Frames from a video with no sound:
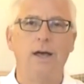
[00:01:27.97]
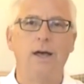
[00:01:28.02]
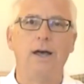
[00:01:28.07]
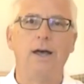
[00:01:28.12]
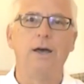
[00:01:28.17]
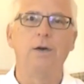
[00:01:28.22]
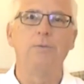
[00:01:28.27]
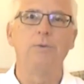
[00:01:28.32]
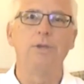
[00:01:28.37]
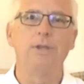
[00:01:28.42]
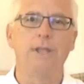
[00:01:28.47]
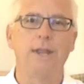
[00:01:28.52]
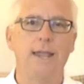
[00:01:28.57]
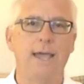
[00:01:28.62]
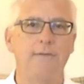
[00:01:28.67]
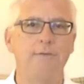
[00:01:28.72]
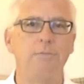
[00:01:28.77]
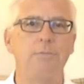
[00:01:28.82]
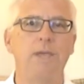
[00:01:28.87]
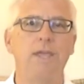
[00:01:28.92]
Uh, we did
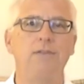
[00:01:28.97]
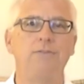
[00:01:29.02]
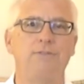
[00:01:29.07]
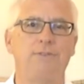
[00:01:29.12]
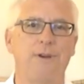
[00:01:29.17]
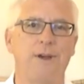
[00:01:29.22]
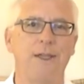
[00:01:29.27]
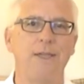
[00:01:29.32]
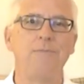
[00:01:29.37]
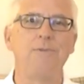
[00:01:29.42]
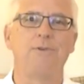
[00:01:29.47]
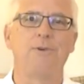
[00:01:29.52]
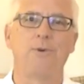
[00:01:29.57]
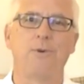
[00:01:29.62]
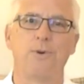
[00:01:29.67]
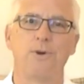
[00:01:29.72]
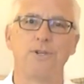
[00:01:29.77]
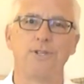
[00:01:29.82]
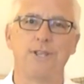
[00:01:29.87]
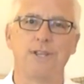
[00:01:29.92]
have a mainframe, of
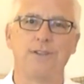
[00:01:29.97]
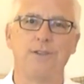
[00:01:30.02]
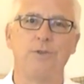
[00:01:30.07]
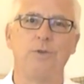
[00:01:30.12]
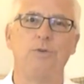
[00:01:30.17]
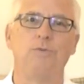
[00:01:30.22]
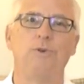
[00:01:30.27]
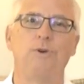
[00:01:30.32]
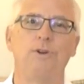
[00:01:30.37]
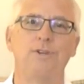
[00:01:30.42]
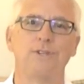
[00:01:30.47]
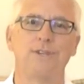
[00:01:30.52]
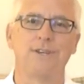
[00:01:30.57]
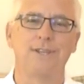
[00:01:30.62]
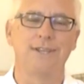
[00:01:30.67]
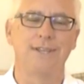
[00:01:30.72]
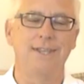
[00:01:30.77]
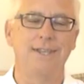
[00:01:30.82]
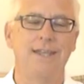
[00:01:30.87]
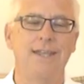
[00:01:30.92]
course, at the
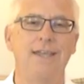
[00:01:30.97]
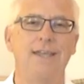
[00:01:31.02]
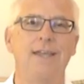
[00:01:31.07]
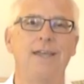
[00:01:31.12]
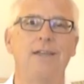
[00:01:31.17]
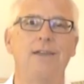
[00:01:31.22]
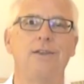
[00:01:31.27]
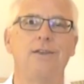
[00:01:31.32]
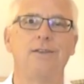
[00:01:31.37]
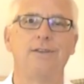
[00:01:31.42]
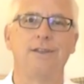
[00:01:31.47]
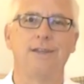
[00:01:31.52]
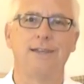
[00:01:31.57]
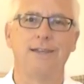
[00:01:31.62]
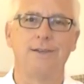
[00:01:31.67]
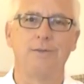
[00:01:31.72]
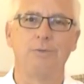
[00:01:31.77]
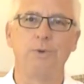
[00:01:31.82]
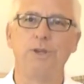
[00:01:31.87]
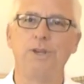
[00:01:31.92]
university, and
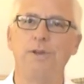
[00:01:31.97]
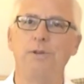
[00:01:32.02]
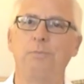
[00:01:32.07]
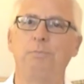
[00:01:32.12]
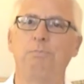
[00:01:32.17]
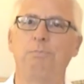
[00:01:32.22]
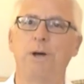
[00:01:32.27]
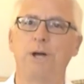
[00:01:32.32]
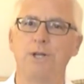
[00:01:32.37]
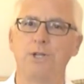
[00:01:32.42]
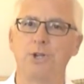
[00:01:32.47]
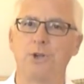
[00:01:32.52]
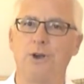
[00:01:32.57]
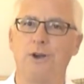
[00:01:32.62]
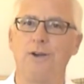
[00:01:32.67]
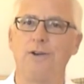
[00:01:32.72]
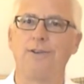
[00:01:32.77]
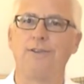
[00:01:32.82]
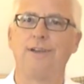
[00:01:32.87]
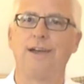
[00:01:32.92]
uh, we did punch
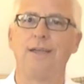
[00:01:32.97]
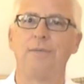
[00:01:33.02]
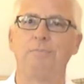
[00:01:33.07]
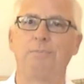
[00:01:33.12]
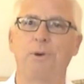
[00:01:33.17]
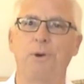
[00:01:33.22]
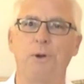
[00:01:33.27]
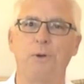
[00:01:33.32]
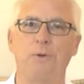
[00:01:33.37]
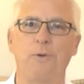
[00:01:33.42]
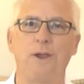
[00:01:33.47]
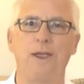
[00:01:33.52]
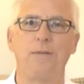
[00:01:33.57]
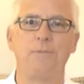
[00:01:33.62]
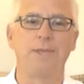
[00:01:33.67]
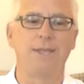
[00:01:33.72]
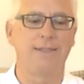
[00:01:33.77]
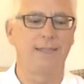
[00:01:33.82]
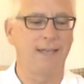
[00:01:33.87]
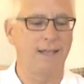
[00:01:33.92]
card type
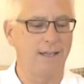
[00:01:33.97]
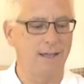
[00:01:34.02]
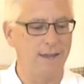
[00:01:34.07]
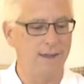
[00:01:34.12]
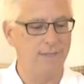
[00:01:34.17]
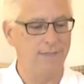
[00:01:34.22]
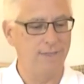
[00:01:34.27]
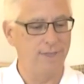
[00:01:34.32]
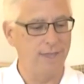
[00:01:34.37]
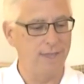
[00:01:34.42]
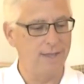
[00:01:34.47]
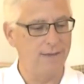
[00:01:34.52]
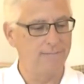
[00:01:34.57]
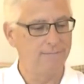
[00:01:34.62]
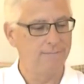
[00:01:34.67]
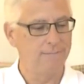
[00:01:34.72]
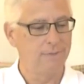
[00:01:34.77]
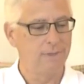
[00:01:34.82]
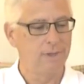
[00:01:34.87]
programming, that kind of thing.